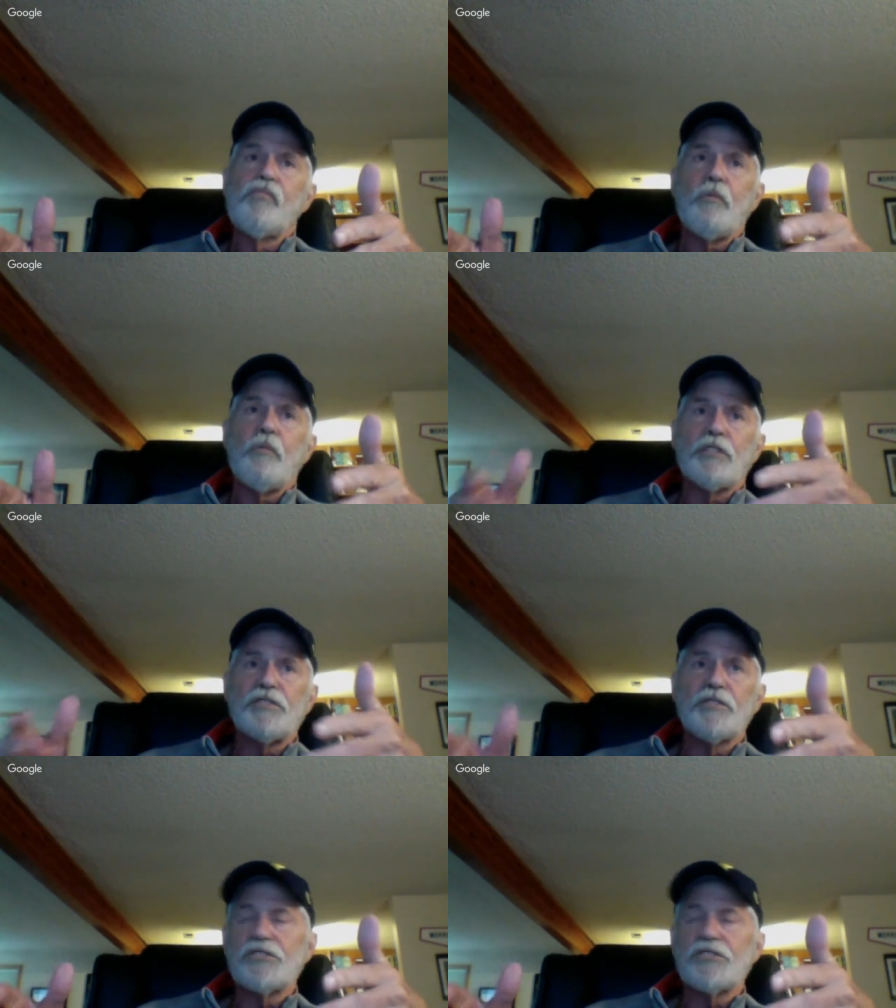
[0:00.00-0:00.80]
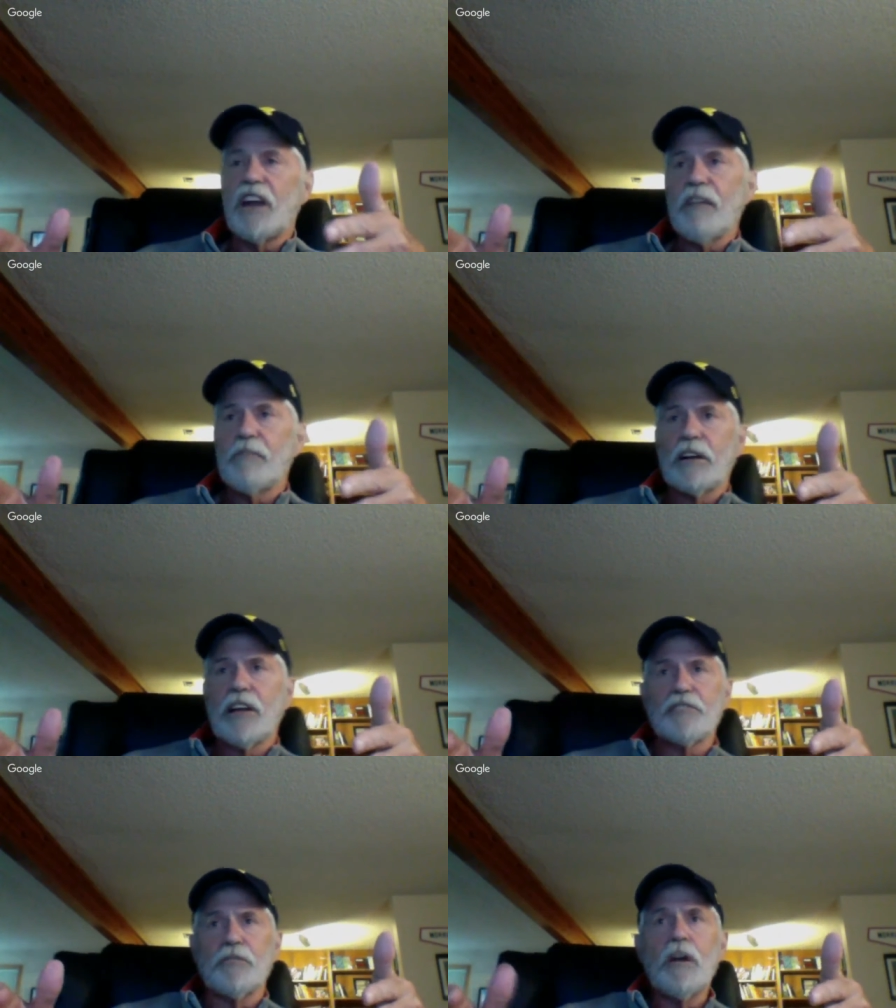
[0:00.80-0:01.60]
my students that I have in my
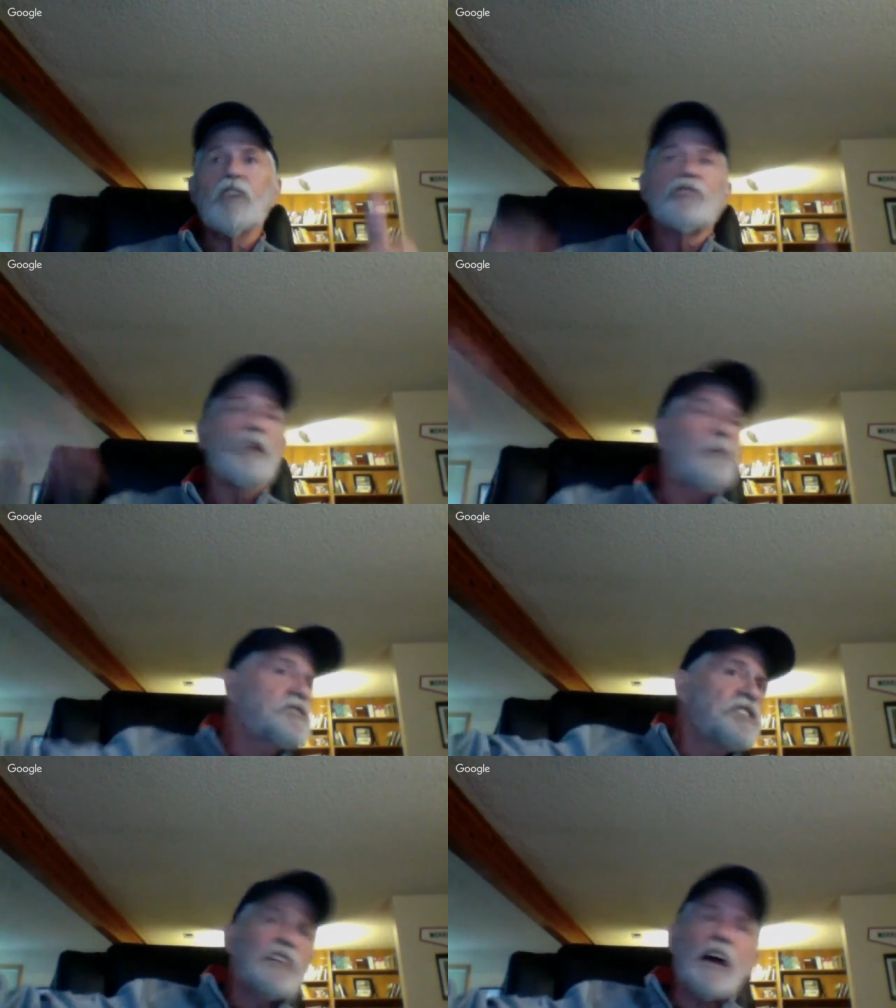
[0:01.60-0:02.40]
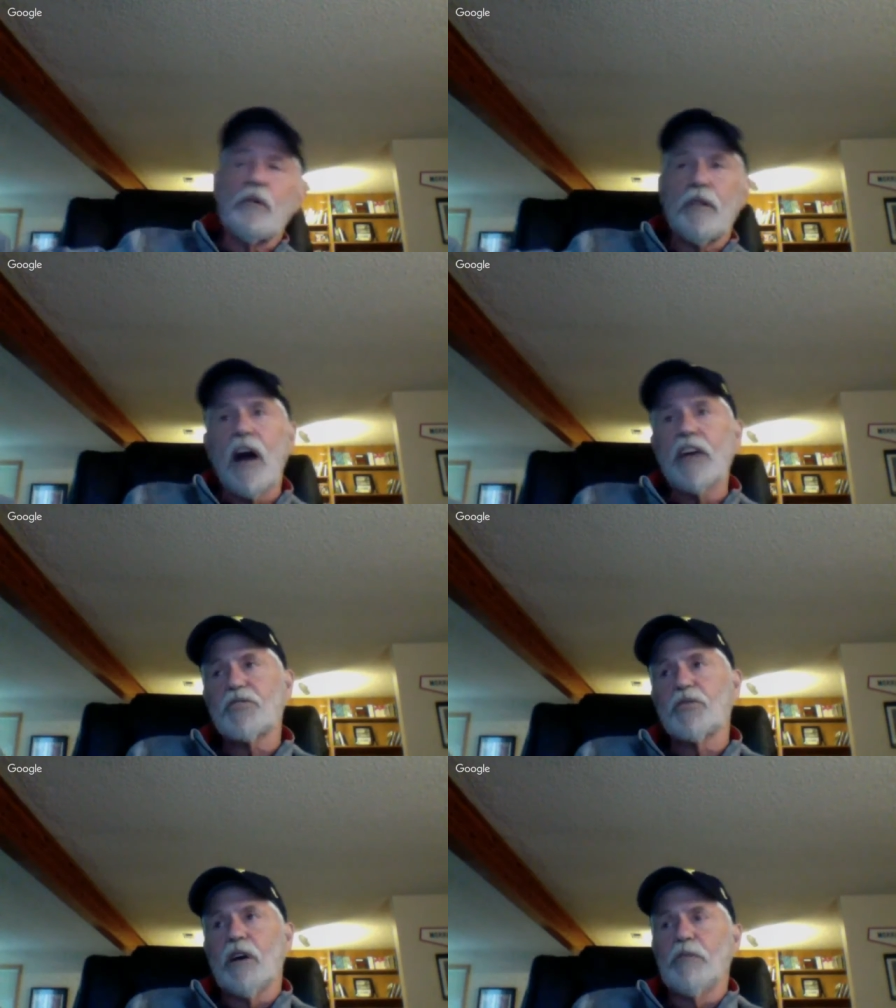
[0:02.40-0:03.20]
classroom. So I'm going to stick that one in the high
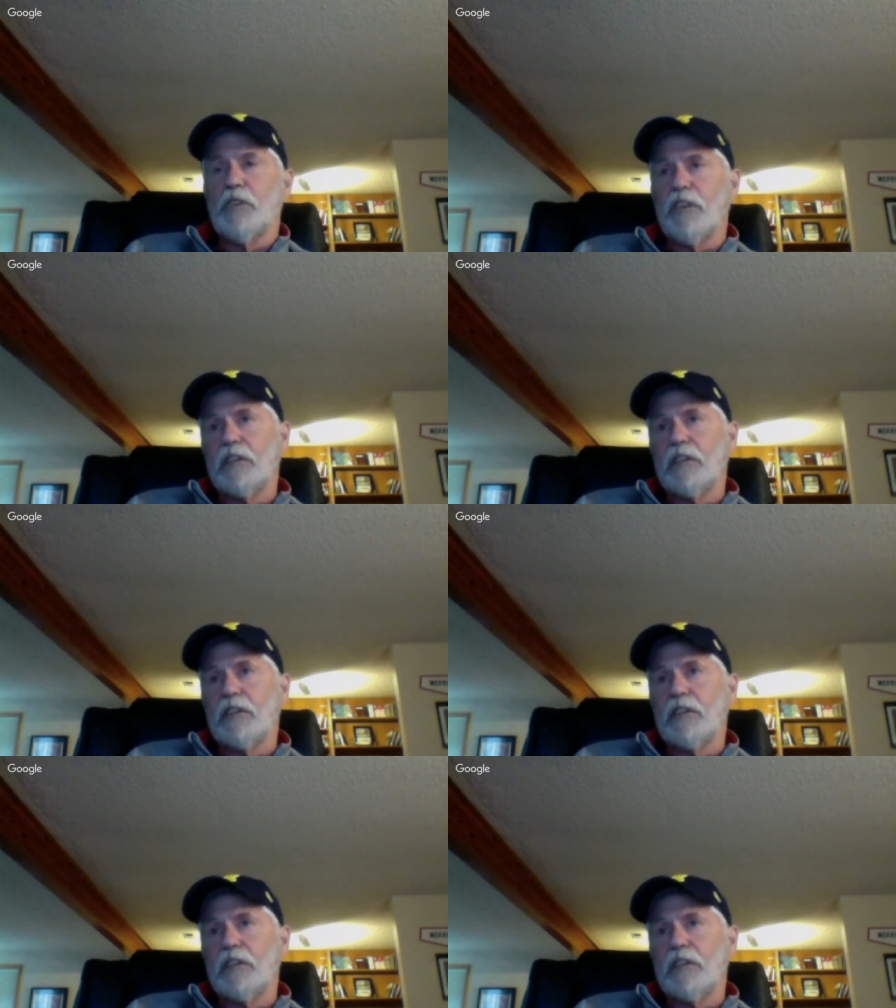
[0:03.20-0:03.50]
school library.